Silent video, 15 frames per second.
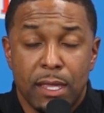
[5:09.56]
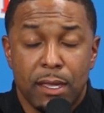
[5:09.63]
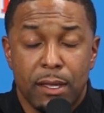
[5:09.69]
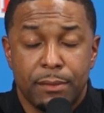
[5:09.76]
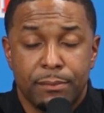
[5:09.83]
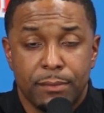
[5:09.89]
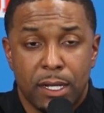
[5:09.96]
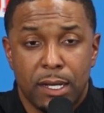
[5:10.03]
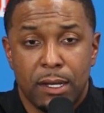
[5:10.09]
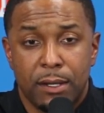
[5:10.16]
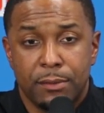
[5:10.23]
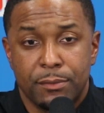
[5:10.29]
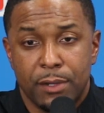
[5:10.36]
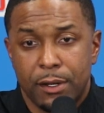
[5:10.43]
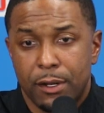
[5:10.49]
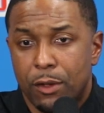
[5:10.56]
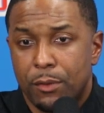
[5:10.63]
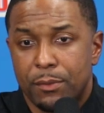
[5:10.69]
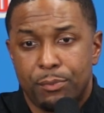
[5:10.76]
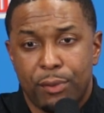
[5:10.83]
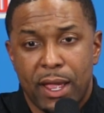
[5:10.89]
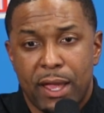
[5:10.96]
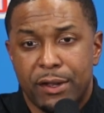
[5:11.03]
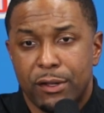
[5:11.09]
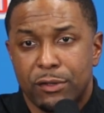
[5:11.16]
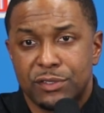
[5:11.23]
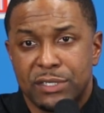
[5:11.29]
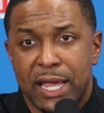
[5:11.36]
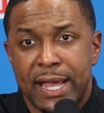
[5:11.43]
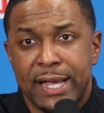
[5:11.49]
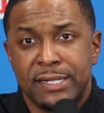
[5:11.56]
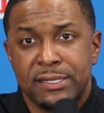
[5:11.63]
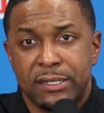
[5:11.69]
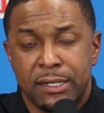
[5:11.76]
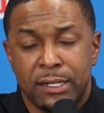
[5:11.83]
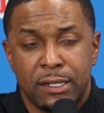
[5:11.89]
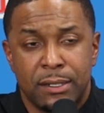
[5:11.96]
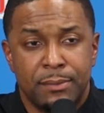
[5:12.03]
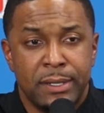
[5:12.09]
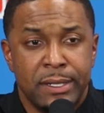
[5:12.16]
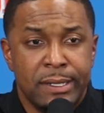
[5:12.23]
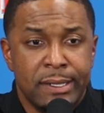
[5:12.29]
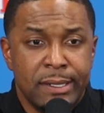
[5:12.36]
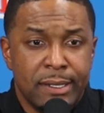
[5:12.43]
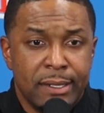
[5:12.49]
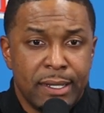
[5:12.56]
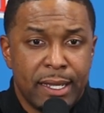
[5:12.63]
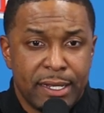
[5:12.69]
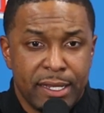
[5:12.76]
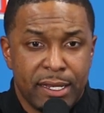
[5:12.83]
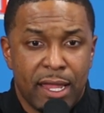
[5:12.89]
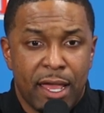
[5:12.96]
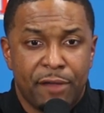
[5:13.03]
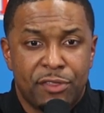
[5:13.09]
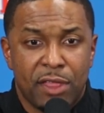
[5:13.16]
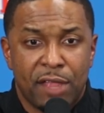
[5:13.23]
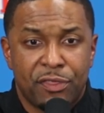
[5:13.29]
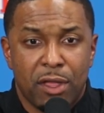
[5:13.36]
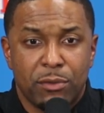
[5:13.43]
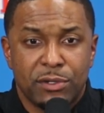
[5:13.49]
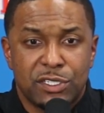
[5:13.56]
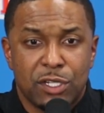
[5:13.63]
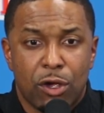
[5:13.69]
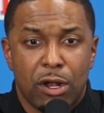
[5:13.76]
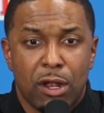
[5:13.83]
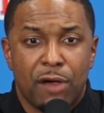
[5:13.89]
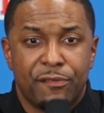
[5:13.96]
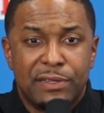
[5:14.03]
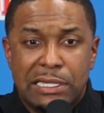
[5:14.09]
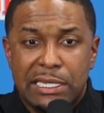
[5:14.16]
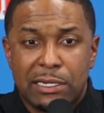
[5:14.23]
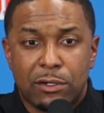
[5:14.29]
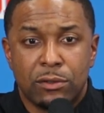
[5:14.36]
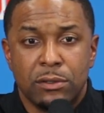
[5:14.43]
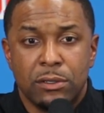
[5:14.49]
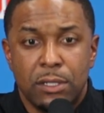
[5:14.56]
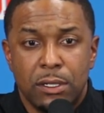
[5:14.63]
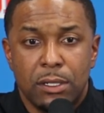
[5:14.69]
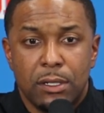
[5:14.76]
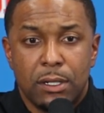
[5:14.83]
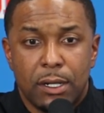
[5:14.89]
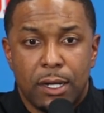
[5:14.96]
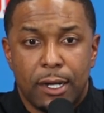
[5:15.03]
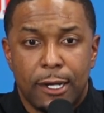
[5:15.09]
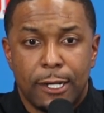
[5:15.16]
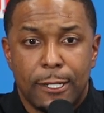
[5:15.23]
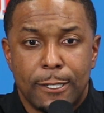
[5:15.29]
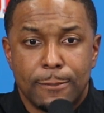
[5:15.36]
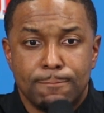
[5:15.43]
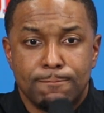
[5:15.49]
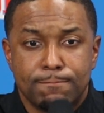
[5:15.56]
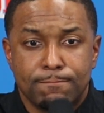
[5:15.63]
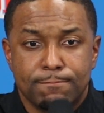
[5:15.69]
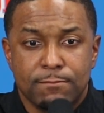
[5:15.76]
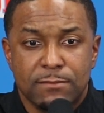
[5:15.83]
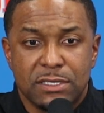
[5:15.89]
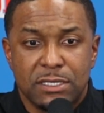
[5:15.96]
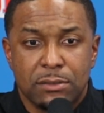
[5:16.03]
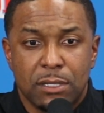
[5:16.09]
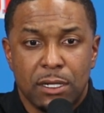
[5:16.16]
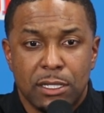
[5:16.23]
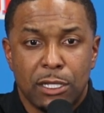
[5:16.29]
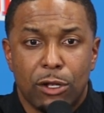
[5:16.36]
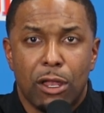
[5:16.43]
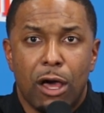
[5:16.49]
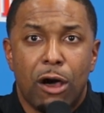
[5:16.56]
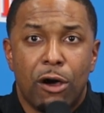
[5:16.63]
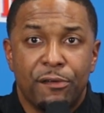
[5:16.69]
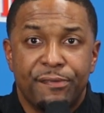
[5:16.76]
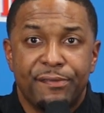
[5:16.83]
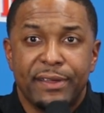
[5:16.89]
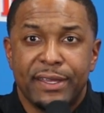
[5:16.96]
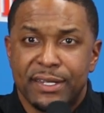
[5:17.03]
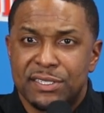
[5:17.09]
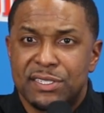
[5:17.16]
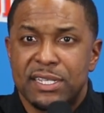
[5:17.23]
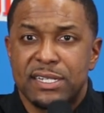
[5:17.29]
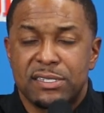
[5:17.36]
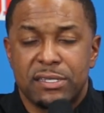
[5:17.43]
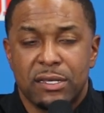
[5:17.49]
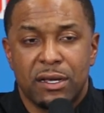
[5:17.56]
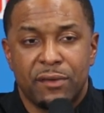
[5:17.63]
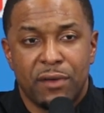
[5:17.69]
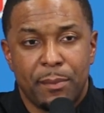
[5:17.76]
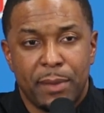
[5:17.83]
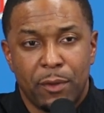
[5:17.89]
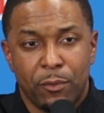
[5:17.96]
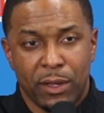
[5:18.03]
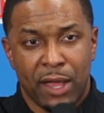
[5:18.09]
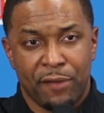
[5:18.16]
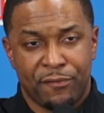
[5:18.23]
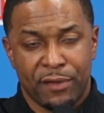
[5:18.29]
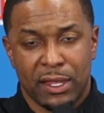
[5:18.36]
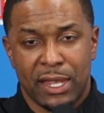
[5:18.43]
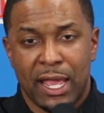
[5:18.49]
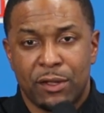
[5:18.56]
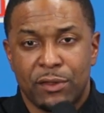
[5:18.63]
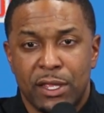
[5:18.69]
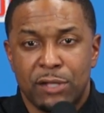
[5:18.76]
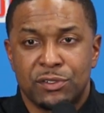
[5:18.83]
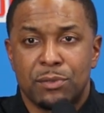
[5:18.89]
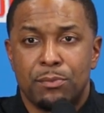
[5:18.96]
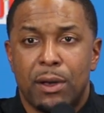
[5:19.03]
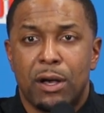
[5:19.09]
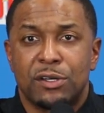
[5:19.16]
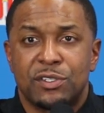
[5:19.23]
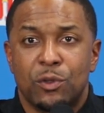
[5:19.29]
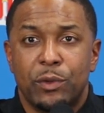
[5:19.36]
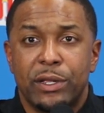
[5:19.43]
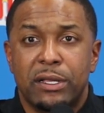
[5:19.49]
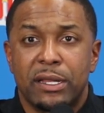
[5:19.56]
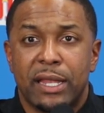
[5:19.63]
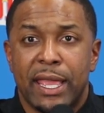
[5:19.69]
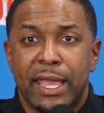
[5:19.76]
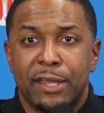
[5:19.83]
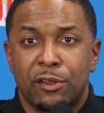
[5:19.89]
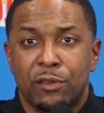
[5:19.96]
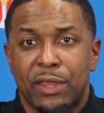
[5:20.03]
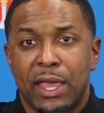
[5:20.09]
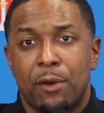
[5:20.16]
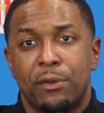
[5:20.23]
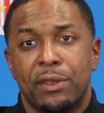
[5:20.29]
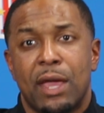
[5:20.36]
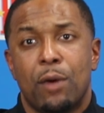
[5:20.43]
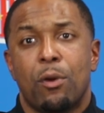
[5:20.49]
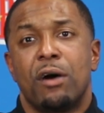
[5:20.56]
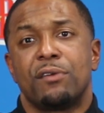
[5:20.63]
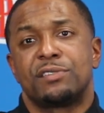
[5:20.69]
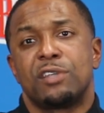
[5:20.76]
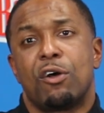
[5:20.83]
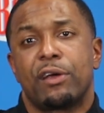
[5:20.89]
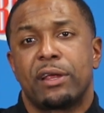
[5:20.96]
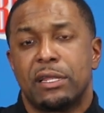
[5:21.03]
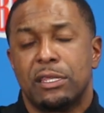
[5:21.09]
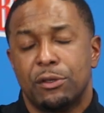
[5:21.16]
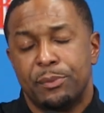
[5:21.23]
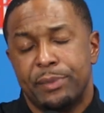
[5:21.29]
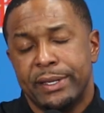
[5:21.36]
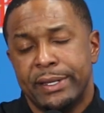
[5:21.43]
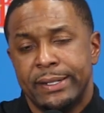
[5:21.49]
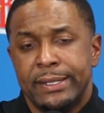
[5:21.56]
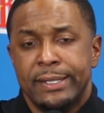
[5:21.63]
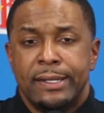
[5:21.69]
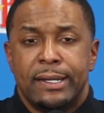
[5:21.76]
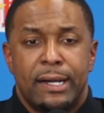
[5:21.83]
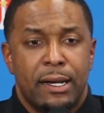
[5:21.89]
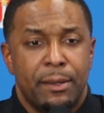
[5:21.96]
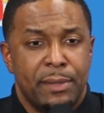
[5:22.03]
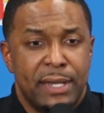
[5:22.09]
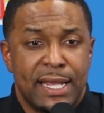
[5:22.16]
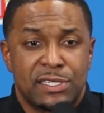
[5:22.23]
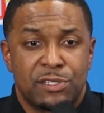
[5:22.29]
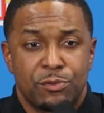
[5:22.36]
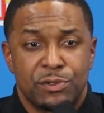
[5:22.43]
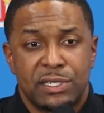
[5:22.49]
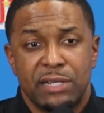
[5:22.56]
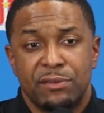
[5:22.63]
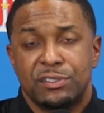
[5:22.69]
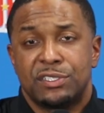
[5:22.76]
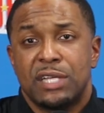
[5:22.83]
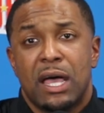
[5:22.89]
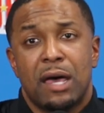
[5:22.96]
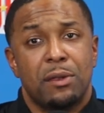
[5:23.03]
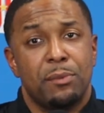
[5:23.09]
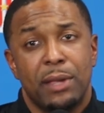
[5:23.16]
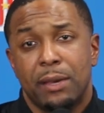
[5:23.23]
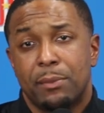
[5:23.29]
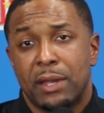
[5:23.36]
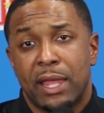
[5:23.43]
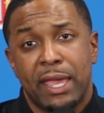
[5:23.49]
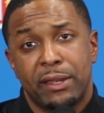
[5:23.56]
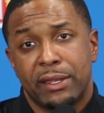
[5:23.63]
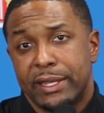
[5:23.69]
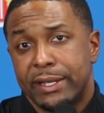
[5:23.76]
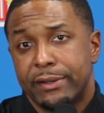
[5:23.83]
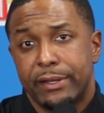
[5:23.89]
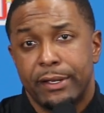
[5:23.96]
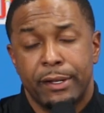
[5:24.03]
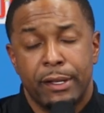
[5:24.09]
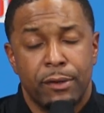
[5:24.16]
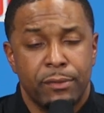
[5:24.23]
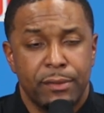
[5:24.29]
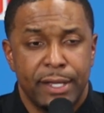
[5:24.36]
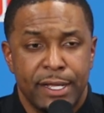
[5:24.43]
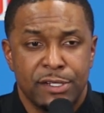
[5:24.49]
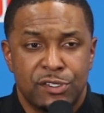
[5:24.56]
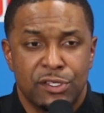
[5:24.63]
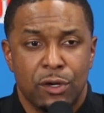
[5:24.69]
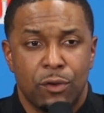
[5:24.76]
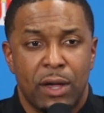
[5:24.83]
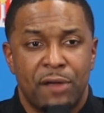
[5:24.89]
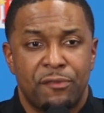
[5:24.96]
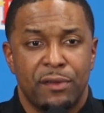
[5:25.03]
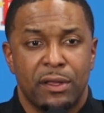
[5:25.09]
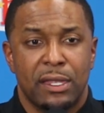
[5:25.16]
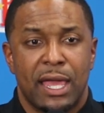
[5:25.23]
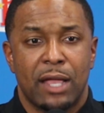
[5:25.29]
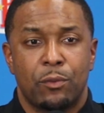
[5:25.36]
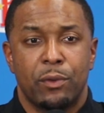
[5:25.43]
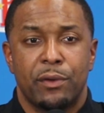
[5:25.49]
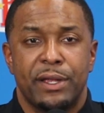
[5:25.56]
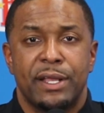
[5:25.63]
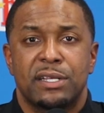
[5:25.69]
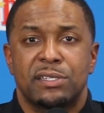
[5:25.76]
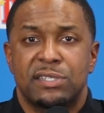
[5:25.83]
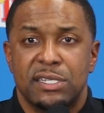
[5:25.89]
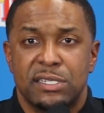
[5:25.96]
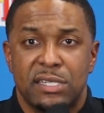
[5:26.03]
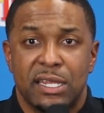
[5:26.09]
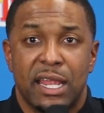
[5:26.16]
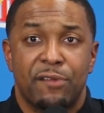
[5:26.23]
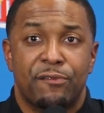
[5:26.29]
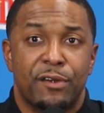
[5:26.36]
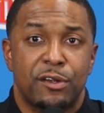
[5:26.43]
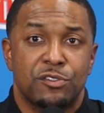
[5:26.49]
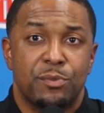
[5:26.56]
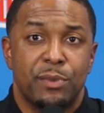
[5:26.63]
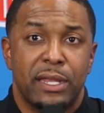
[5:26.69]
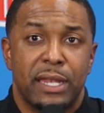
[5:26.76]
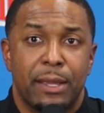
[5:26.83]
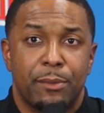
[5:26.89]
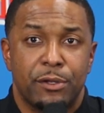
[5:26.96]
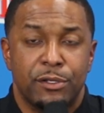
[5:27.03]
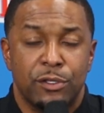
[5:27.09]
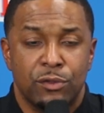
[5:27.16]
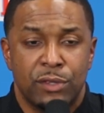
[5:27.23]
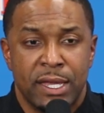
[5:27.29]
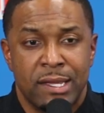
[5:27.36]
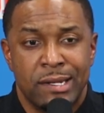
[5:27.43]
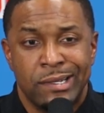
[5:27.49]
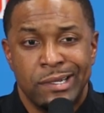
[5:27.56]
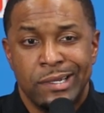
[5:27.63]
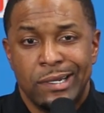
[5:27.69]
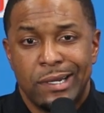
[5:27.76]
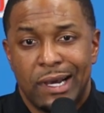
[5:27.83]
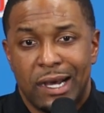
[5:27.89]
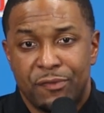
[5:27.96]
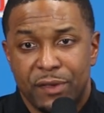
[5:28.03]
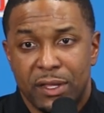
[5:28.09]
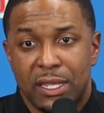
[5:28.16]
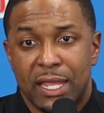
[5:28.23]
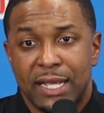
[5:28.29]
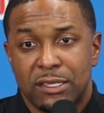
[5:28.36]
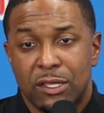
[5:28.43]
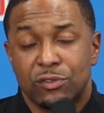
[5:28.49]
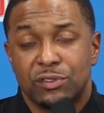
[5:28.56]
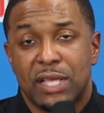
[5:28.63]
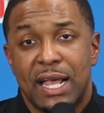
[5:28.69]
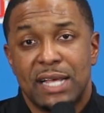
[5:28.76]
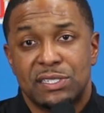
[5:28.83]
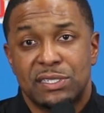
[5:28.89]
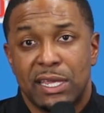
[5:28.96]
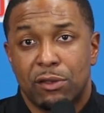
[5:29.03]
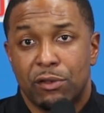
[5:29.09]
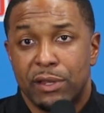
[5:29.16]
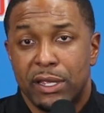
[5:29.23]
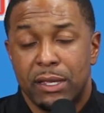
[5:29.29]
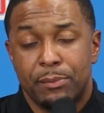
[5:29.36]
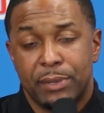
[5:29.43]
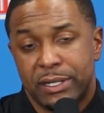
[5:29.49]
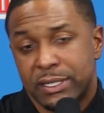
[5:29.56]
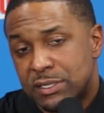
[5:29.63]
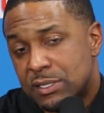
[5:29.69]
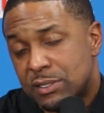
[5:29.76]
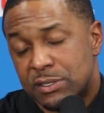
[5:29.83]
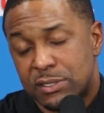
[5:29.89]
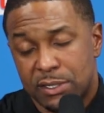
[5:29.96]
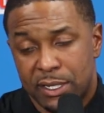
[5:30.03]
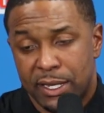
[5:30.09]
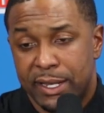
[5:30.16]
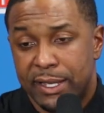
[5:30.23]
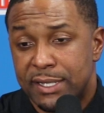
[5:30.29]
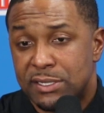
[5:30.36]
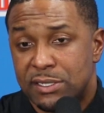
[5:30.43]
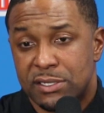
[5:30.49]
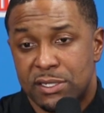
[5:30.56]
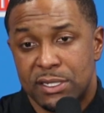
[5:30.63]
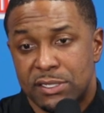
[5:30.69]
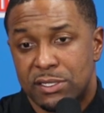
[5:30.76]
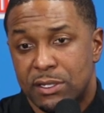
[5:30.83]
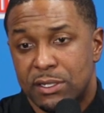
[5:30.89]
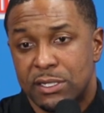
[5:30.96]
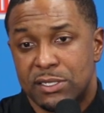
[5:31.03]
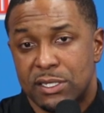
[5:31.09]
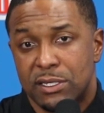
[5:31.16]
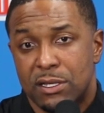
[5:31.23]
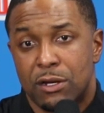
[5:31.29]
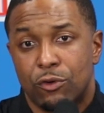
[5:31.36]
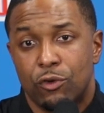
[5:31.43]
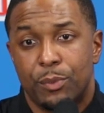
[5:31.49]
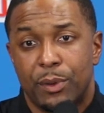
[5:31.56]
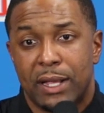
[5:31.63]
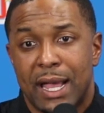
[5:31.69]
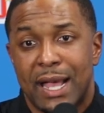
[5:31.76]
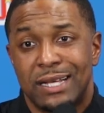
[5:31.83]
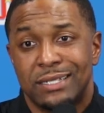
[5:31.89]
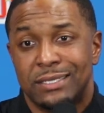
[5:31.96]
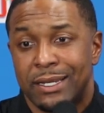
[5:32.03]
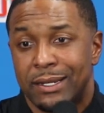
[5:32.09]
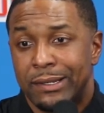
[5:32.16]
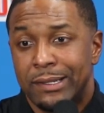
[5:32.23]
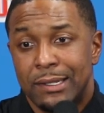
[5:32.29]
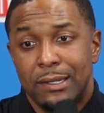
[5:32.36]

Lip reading: Yeah, you know, proud of those guys. And then I thought we started off a little off in the sense of, I mean, I felt like there were some balls that we could have handled that were off target a little bit. And that's the receiver's job to be able to handle it, you know. And so I felt like we were inconsistent at first being able to do that. I felt like those guys settled in because it's a young group of guys that,